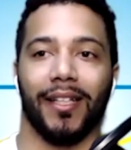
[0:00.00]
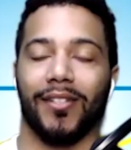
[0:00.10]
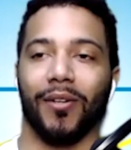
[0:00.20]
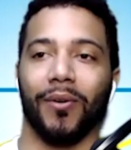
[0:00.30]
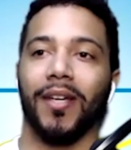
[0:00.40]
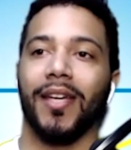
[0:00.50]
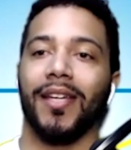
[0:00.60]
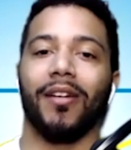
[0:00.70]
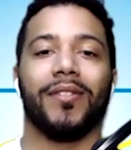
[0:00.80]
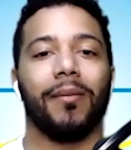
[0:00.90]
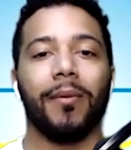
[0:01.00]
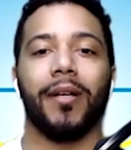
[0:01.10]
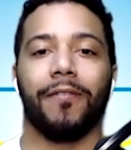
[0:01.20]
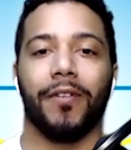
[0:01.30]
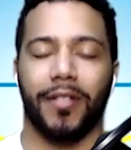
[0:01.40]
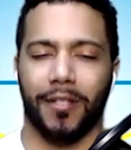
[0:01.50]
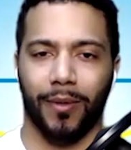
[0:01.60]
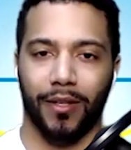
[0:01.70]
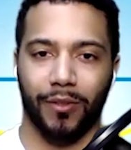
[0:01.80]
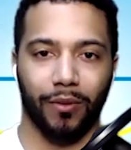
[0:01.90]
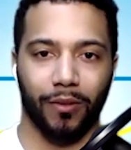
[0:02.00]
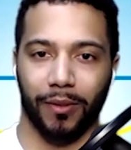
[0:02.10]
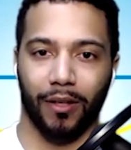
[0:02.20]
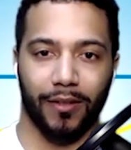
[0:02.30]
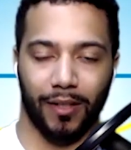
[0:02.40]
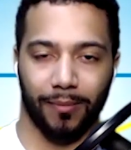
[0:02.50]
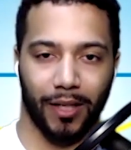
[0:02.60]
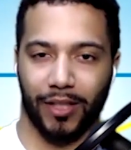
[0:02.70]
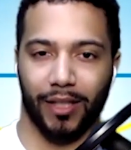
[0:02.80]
So, you know, tell me about your first experience with cryptocurrency and blockchain.